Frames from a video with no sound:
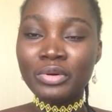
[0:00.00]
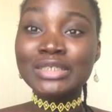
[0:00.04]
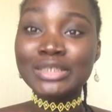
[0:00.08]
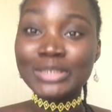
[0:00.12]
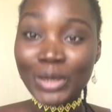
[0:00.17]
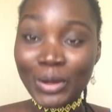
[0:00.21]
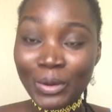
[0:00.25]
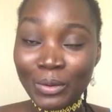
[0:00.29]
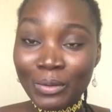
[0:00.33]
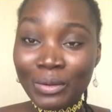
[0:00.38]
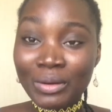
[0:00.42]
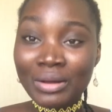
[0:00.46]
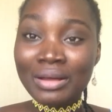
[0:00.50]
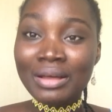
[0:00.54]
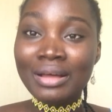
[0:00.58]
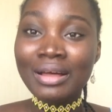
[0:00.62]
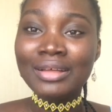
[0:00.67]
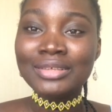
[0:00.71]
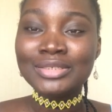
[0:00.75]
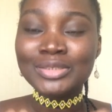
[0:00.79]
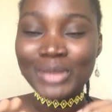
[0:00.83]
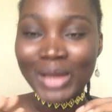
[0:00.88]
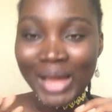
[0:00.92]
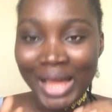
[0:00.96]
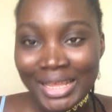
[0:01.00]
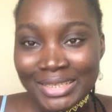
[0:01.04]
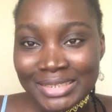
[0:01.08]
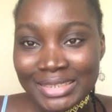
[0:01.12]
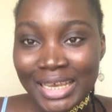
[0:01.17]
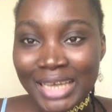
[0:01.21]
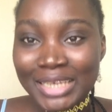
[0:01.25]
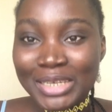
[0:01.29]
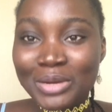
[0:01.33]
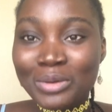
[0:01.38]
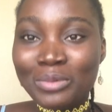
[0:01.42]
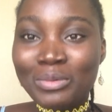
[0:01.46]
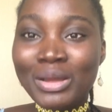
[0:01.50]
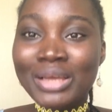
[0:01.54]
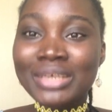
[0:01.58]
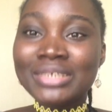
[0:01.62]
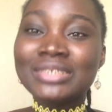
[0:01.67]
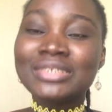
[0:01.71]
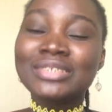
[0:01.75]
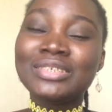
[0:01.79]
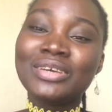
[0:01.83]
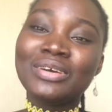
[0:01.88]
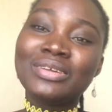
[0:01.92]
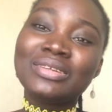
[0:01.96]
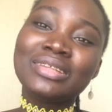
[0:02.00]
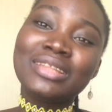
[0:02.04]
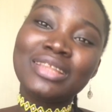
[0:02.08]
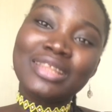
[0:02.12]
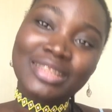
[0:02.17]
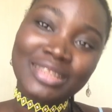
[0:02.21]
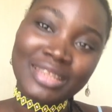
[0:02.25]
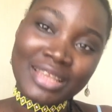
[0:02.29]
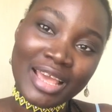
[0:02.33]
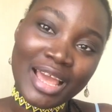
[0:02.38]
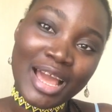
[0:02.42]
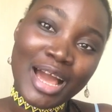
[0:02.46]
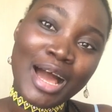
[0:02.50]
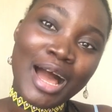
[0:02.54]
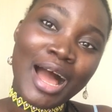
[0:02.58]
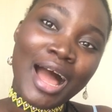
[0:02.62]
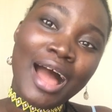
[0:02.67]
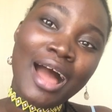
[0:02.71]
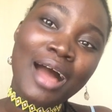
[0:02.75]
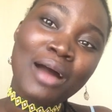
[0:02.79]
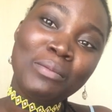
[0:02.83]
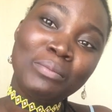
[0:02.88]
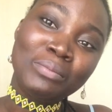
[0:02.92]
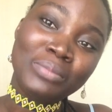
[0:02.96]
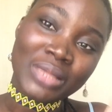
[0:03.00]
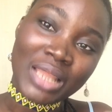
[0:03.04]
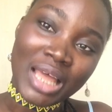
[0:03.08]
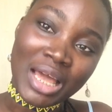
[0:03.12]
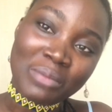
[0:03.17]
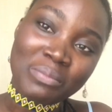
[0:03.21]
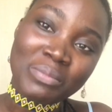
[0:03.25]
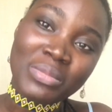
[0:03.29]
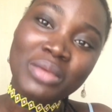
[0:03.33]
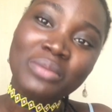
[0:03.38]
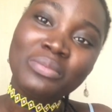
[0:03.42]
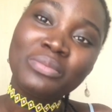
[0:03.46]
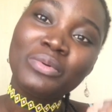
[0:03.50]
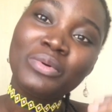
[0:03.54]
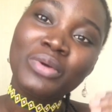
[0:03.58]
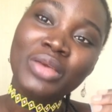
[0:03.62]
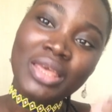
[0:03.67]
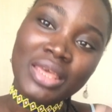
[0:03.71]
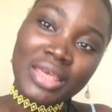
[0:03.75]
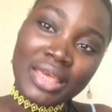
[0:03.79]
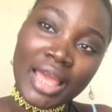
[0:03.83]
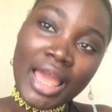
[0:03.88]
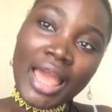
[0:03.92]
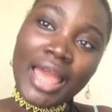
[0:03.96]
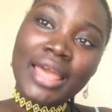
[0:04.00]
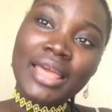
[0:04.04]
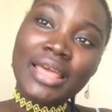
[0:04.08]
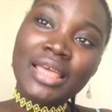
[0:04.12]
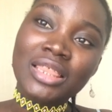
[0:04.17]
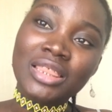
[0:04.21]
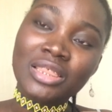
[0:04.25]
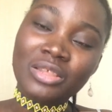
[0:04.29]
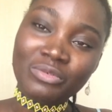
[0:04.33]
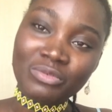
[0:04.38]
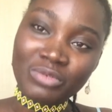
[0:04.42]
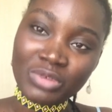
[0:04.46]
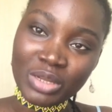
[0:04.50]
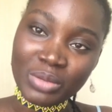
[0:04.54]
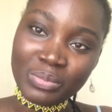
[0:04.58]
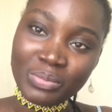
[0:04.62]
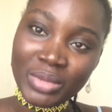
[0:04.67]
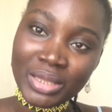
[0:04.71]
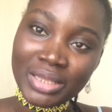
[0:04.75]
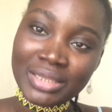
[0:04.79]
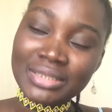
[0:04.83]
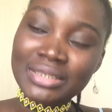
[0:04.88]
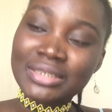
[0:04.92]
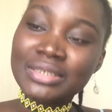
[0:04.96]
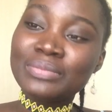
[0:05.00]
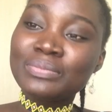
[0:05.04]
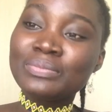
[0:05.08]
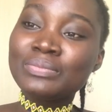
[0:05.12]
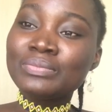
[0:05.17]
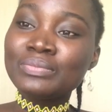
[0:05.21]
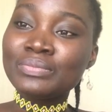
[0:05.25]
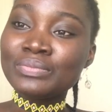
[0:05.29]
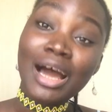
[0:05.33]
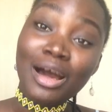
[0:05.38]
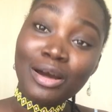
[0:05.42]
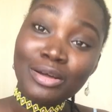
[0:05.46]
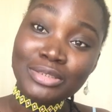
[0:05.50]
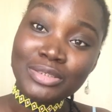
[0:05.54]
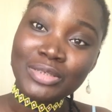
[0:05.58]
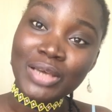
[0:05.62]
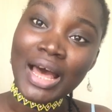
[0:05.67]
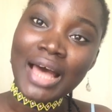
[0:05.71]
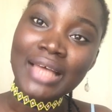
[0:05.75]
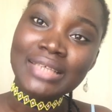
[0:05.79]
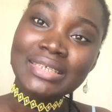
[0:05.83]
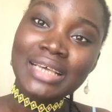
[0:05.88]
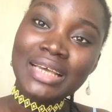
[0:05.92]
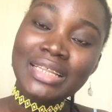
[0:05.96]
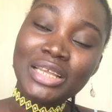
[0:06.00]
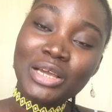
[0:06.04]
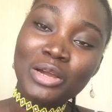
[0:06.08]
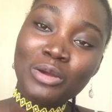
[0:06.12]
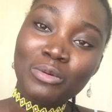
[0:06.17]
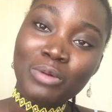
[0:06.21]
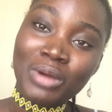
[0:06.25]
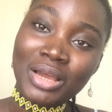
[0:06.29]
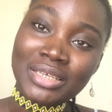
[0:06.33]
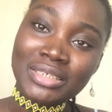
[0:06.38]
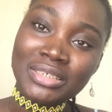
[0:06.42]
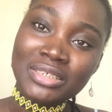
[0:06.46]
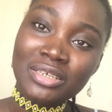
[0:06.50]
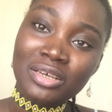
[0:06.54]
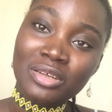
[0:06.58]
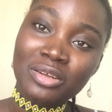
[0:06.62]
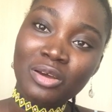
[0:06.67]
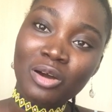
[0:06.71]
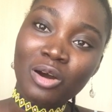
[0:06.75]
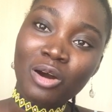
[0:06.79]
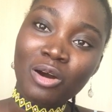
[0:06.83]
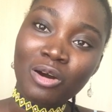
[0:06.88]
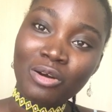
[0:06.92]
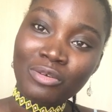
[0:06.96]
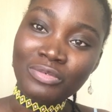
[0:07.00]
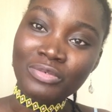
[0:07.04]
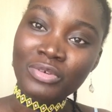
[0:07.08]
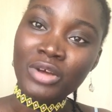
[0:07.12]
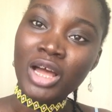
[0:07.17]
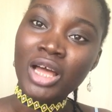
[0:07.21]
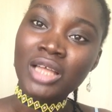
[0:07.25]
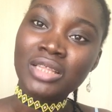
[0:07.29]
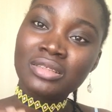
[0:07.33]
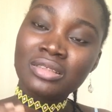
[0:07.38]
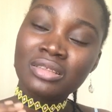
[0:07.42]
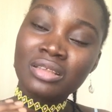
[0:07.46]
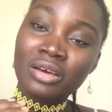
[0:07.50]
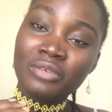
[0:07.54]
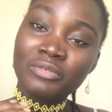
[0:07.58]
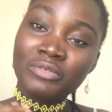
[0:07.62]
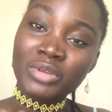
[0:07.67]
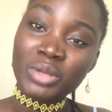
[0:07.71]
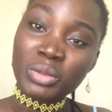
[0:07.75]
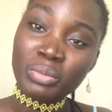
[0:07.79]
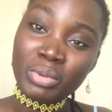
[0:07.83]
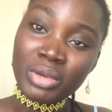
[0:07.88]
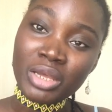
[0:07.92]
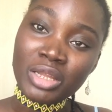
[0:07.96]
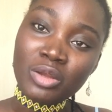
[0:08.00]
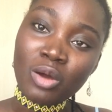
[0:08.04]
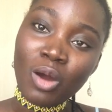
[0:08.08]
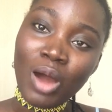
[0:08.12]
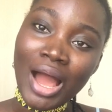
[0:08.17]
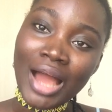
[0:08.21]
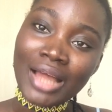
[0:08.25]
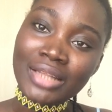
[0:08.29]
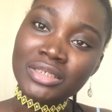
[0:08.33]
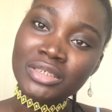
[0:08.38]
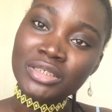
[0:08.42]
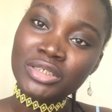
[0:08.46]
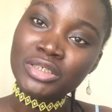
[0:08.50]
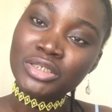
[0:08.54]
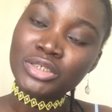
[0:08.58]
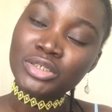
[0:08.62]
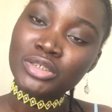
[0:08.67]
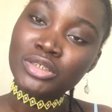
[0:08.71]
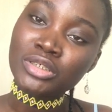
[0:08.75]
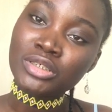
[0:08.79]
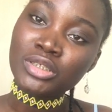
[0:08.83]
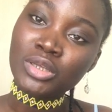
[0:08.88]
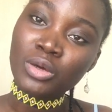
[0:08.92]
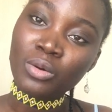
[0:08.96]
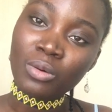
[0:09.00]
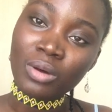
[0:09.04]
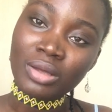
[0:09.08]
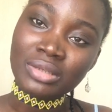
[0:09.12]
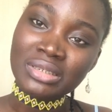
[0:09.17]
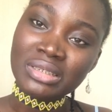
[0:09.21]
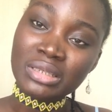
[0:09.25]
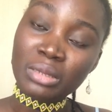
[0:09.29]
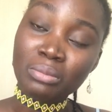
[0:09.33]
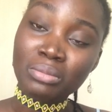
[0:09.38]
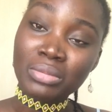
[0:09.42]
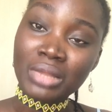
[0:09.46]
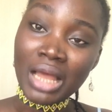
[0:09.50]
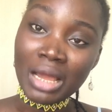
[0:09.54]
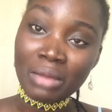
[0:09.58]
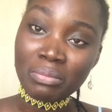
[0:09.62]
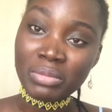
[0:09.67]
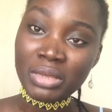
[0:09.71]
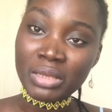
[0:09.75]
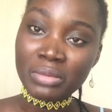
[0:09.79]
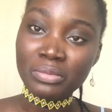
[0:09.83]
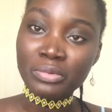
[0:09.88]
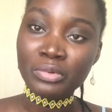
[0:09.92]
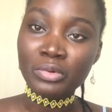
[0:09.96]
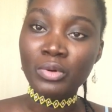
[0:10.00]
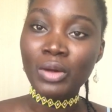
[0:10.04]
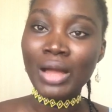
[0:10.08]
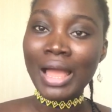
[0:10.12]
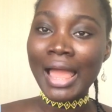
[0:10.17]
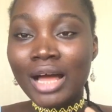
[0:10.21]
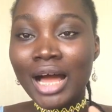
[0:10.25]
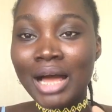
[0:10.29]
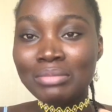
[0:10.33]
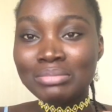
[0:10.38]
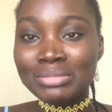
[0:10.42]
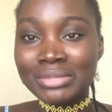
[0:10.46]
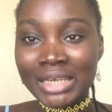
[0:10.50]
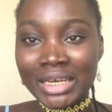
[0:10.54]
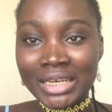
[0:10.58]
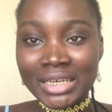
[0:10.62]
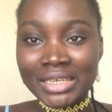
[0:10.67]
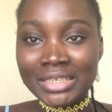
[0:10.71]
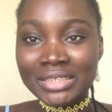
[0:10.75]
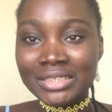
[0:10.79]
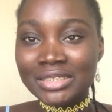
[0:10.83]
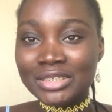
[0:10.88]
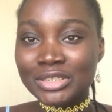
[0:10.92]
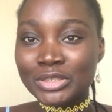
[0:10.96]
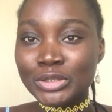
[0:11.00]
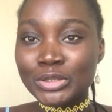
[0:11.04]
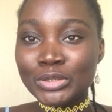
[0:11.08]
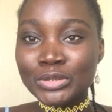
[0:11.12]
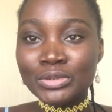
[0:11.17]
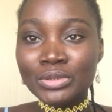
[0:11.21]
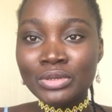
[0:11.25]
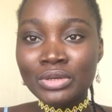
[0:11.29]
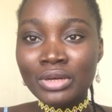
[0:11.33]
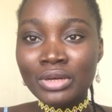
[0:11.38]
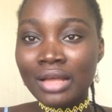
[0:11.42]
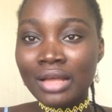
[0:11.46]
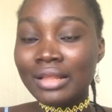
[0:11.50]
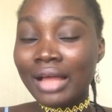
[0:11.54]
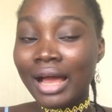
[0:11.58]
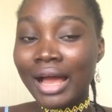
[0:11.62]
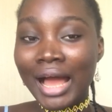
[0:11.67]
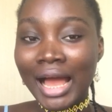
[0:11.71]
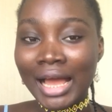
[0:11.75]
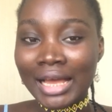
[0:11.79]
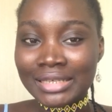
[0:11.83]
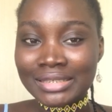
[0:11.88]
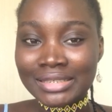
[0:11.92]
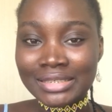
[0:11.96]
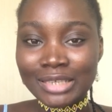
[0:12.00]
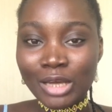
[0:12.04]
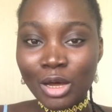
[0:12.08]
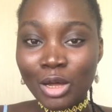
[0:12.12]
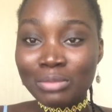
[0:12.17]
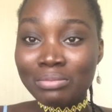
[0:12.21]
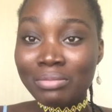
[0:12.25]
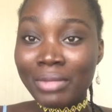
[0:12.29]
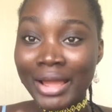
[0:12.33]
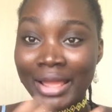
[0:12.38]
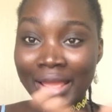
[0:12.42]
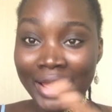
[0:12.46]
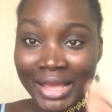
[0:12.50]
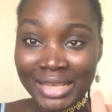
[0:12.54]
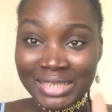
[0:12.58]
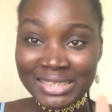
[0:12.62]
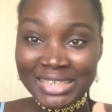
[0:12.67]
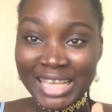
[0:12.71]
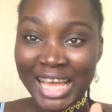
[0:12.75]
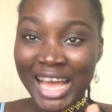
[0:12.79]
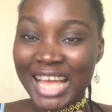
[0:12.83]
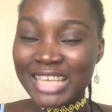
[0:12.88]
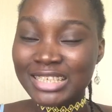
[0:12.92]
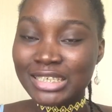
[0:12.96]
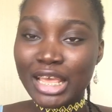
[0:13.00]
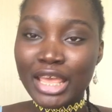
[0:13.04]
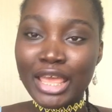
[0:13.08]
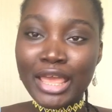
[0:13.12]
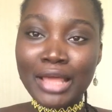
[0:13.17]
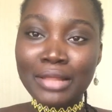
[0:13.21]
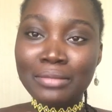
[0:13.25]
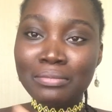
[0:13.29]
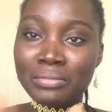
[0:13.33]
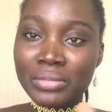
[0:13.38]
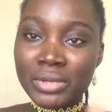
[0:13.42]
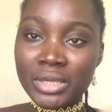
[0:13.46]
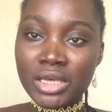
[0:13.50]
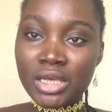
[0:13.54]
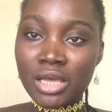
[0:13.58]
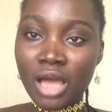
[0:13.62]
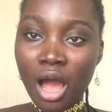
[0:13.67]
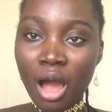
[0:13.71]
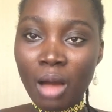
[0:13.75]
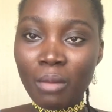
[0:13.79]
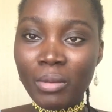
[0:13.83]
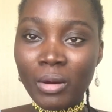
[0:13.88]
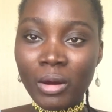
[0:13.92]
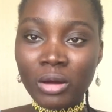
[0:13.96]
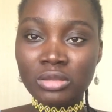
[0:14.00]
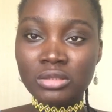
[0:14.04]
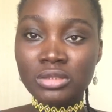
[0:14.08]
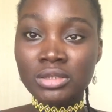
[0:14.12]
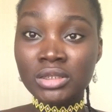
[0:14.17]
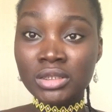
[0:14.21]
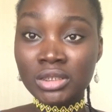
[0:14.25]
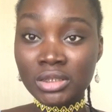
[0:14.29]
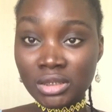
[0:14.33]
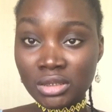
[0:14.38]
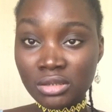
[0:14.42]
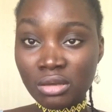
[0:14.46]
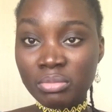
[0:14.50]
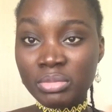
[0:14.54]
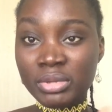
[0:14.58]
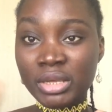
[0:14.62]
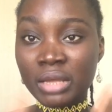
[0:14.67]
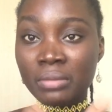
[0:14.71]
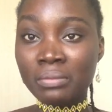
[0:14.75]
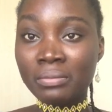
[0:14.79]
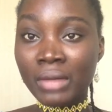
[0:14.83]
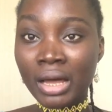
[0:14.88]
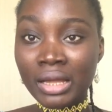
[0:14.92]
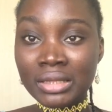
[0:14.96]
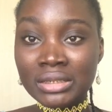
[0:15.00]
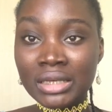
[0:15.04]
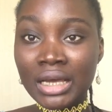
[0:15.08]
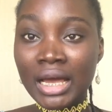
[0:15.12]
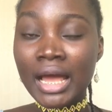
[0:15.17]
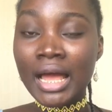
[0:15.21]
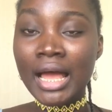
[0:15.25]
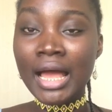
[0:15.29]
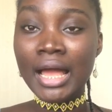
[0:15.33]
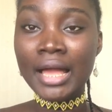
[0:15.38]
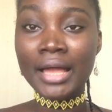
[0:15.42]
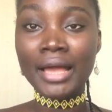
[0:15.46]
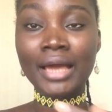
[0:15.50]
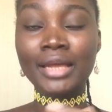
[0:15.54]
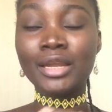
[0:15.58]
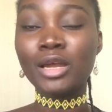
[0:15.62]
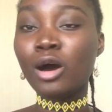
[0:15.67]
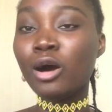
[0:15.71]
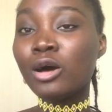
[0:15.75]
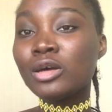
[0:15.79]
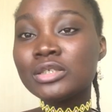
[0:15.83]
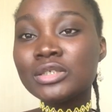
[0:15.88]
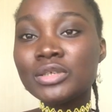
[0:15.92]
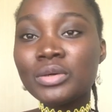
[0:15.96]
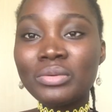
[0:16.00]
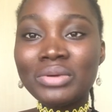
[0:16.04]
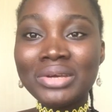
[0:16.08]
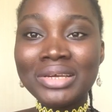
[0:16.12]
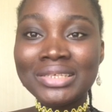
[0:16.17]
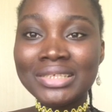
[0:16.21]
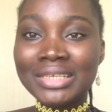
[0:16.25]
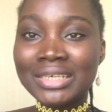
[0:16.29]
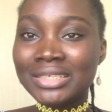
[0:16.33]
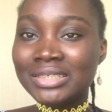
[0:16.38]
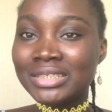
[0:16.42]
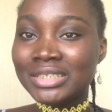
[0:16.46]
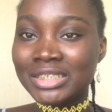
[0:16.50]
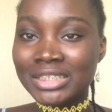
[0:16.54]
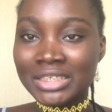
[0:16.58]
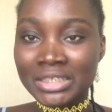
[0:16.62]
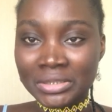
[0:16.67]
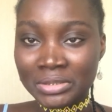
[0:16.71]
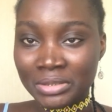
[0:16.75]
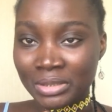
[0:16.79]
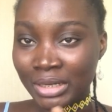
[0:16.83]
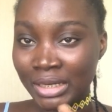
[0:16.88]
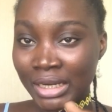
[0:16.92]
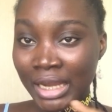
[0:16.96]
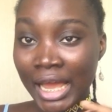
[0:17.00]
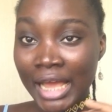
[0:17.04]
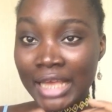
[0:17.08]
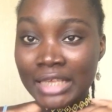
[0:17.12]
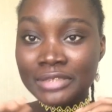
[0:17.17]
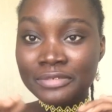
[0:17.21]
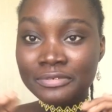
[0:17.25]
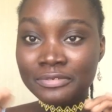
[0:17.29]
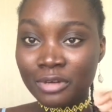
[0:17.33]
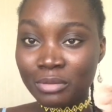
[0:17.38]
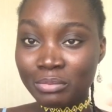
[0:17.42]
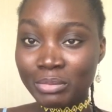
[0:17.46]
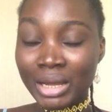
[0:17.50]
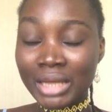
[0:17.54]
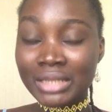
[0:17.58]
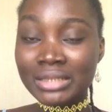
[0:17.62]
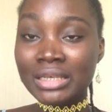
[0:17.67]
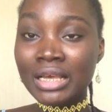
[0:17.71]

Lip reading: So to answer the question, there are black people here in the Philippines. Now, to answer the question of the Filipino attitudes towards the black people, I'm telling you as unbiased as I can be about this subject matter and also in a generalized format.